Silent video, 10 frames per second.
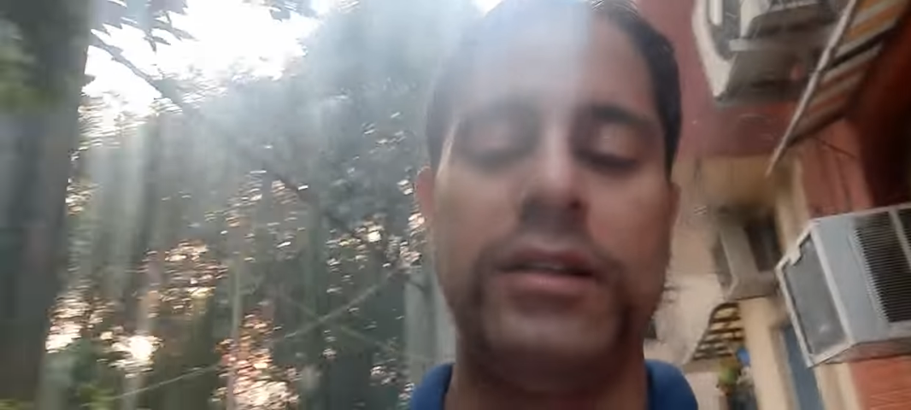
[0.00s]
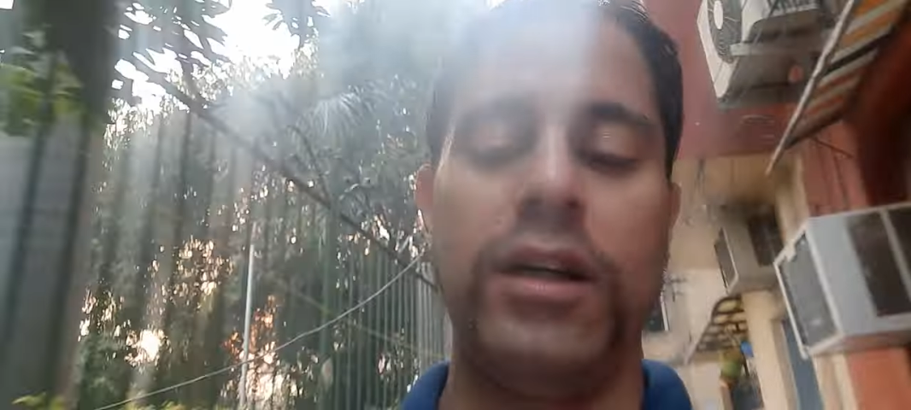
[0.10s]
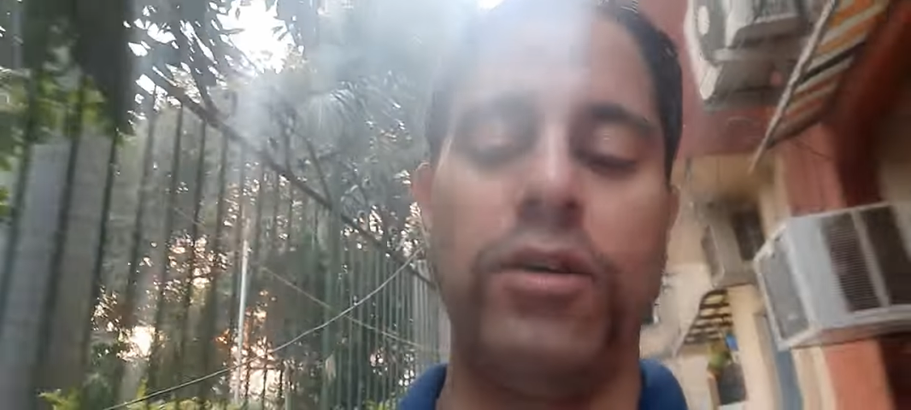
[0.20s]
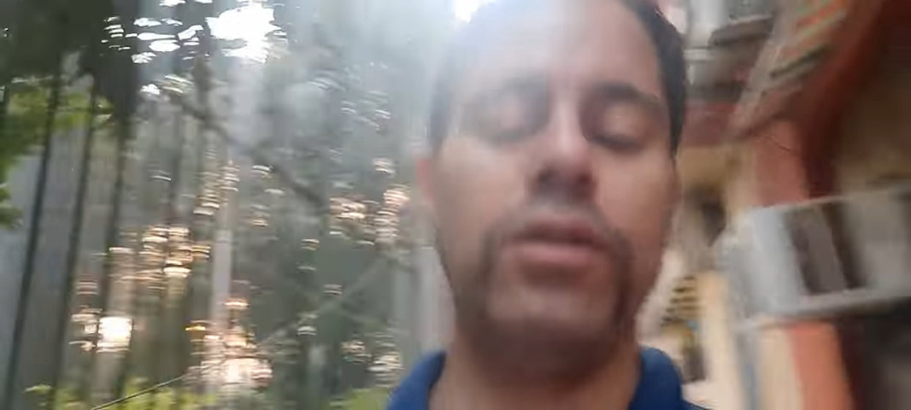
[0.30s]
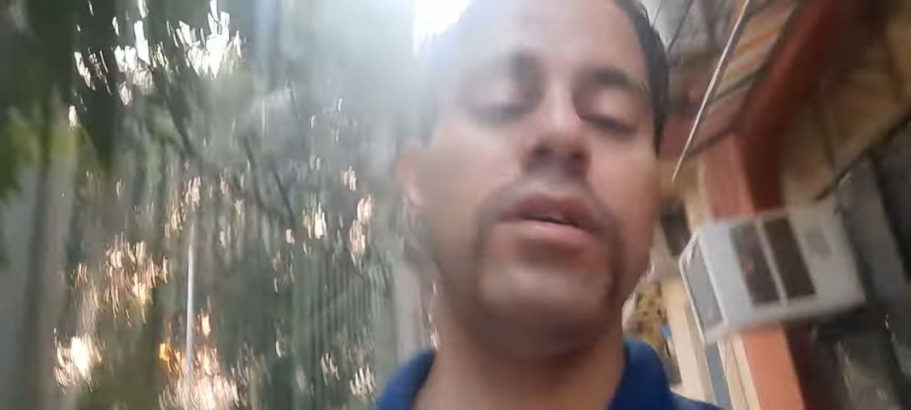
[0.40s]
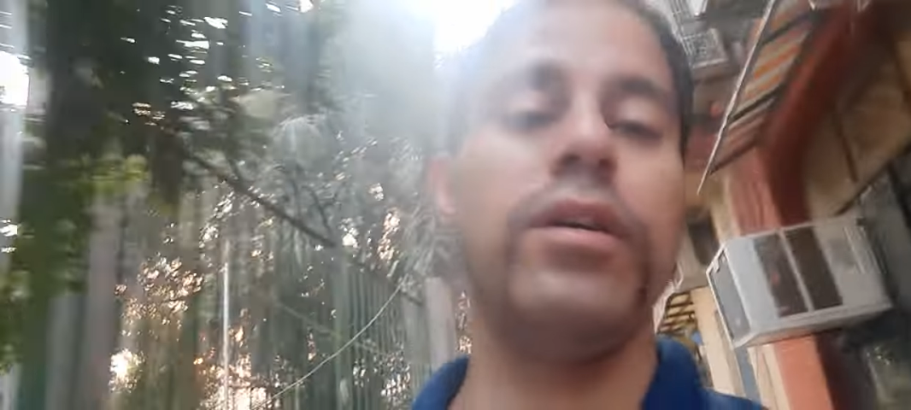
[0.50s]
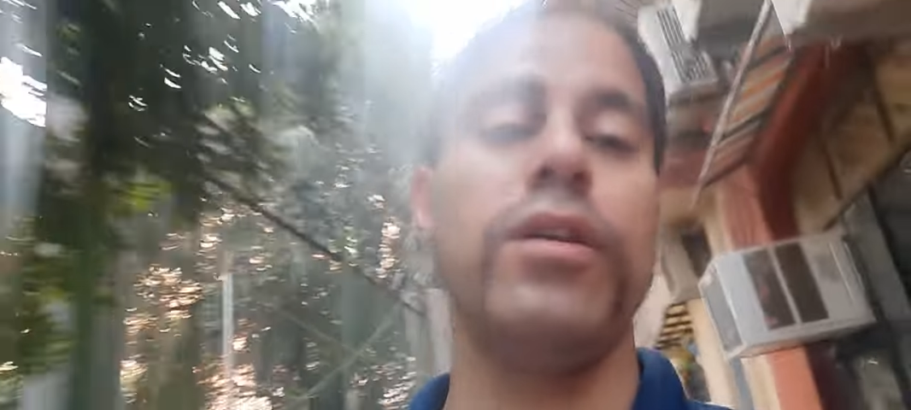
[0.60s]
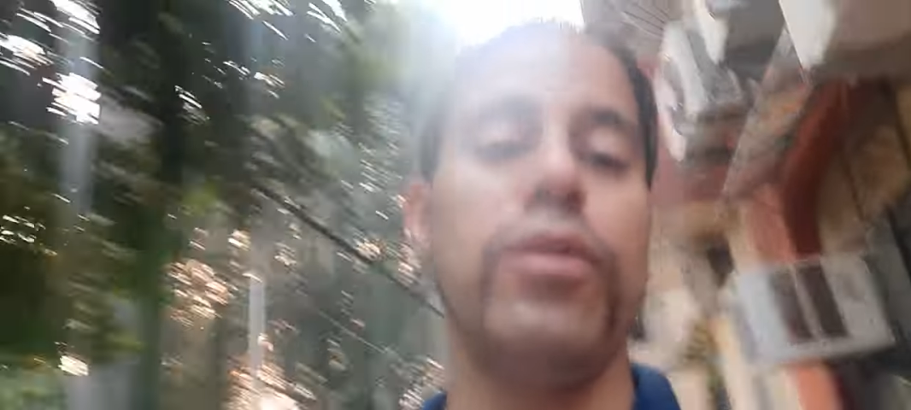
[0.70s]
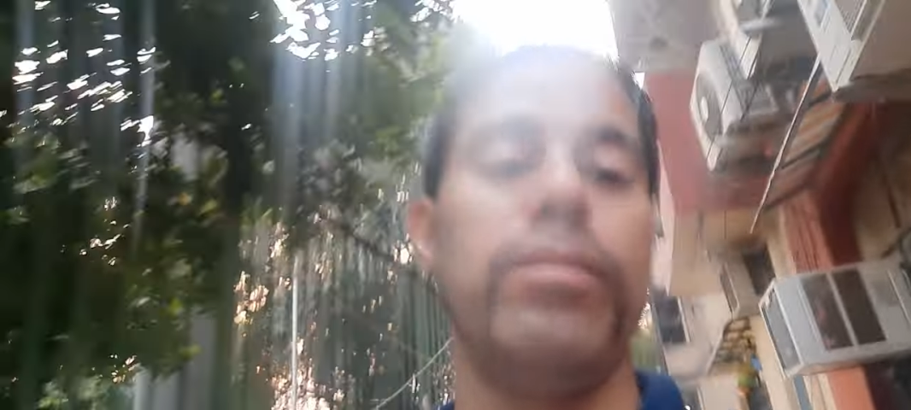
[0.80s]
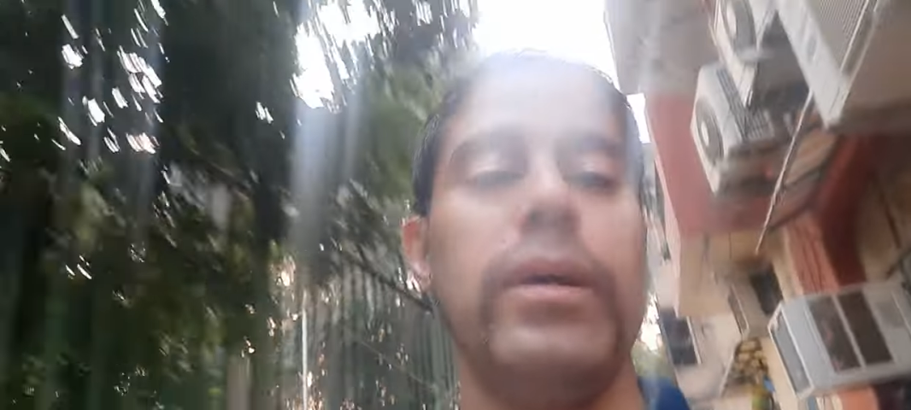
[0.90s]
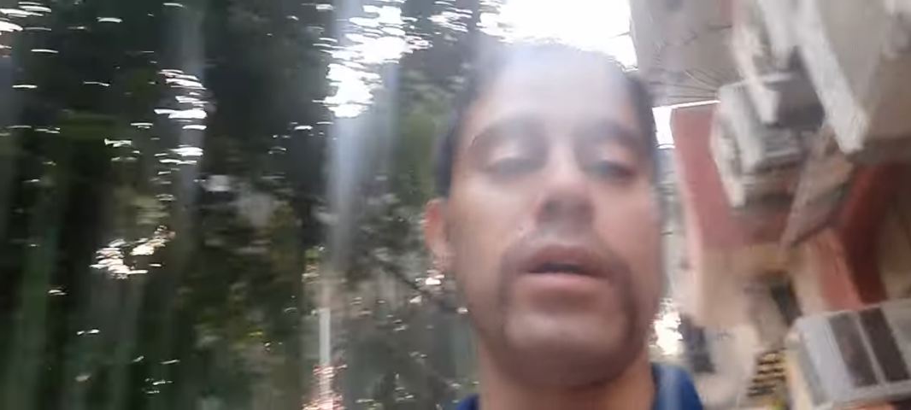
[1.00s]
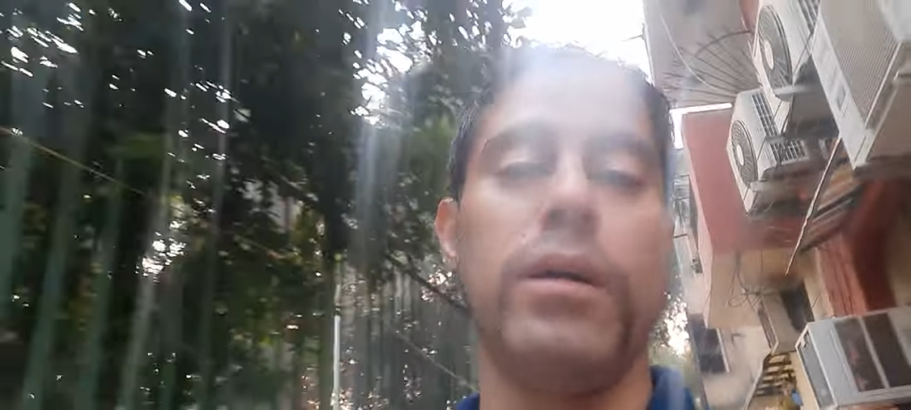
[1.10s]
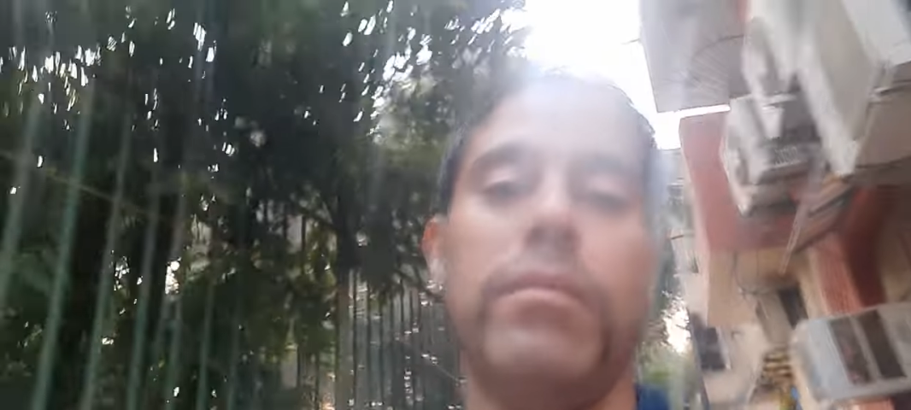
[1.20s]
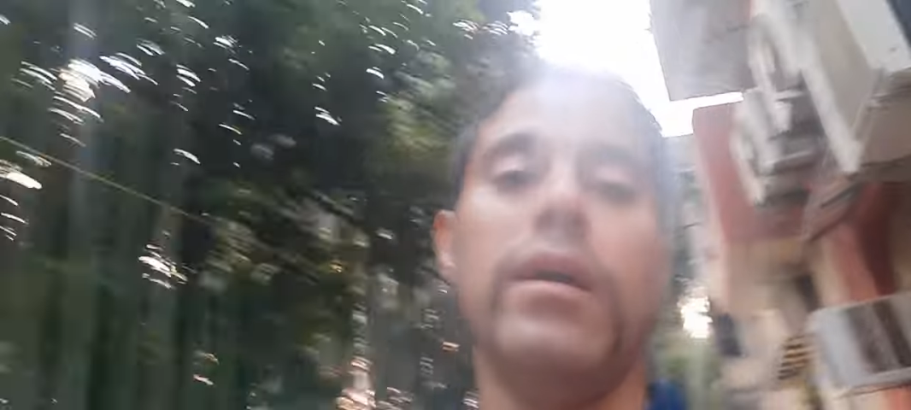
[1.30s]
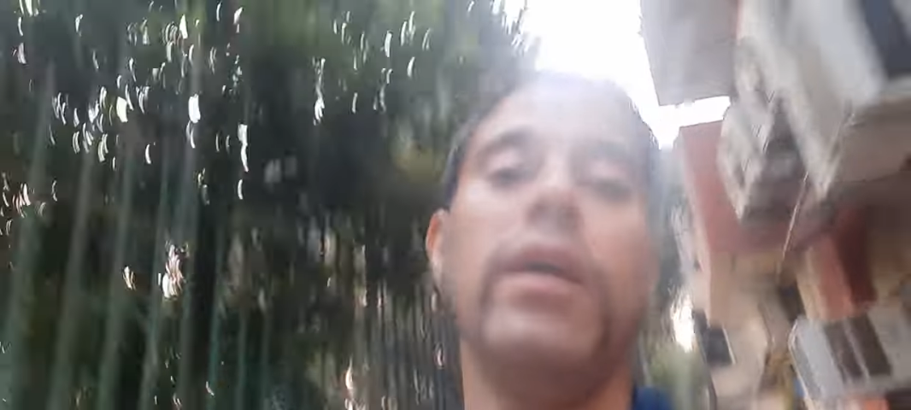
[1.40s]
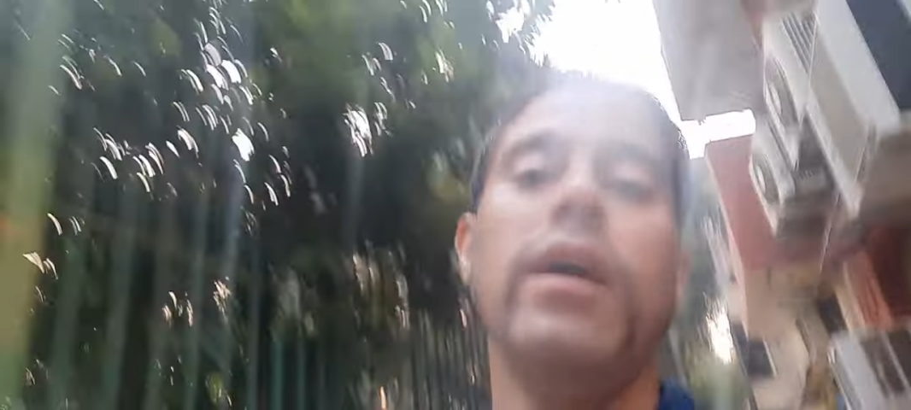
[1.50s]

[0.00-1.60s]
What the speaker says: is how you become